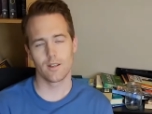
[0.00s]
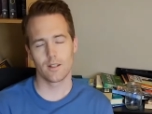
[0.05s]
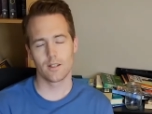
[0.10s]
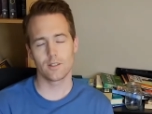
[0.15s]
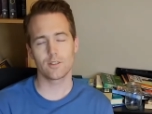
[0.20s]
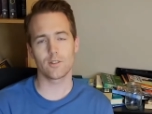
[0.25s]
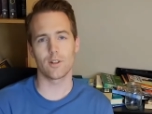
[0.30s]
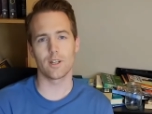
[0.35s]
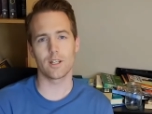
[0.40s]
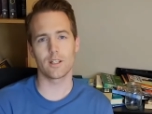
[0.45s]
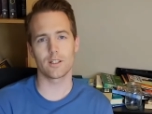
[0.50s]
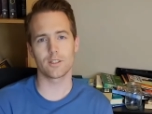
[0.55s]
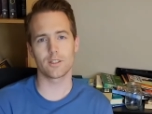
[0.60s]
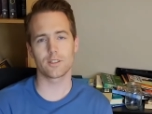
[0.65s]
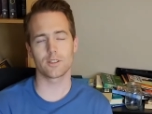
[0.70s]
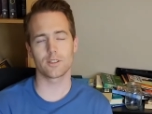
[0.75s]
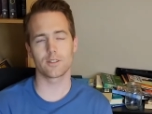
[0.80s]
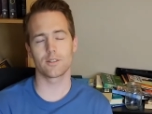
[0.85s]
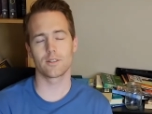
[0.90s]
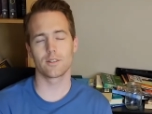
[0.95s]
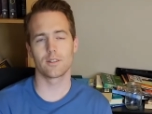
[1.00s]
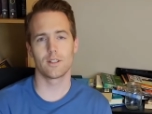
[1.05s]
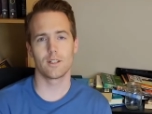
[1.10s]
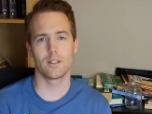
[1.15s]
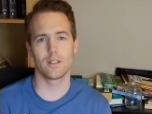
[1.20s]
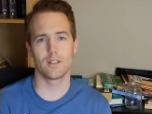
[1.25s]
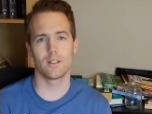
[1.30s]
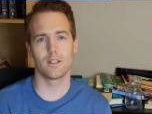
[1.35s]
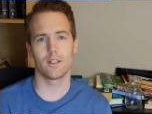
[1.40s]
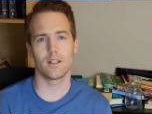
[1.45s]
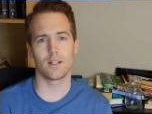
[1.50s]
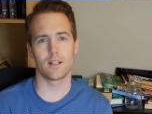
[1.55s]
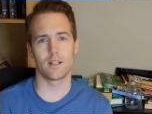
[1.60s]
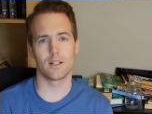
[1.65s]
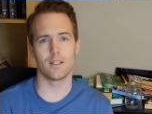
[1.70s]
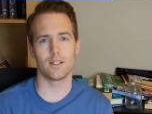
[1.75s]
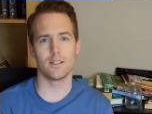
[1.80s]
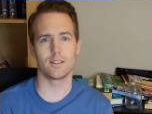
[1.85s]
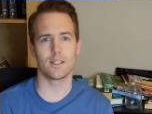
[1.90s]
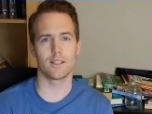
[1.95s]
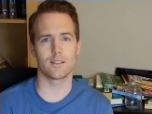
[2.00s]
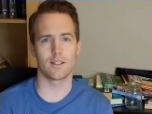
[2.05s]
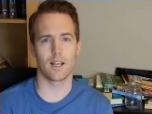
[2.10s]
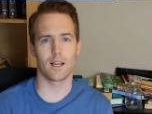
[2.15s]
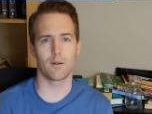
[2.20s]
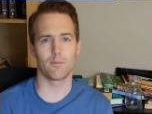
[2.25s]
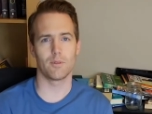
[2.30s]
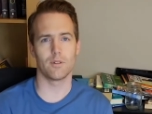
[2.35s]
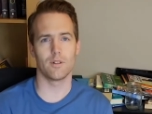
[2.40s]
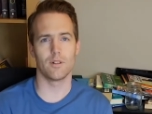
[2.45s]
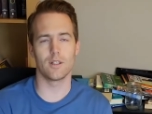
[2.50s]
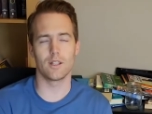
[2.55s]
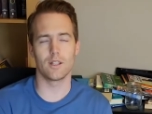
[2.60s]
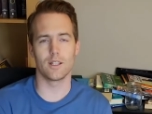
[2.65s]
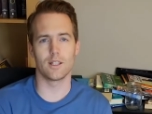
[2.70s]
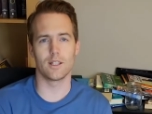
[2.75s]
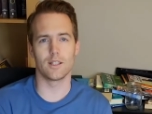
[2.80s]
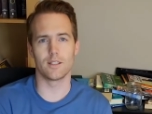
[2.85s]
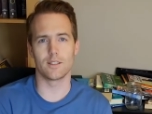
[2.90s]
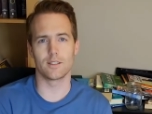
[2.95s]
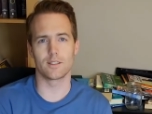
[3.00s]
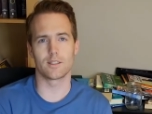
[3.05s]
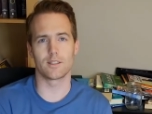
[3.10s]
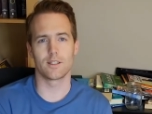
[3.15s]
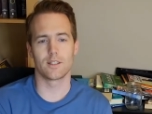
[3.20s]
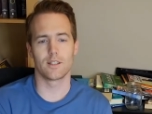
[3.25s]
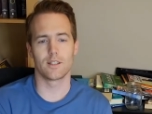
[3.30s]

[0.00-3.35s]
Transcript: So in English, easy example is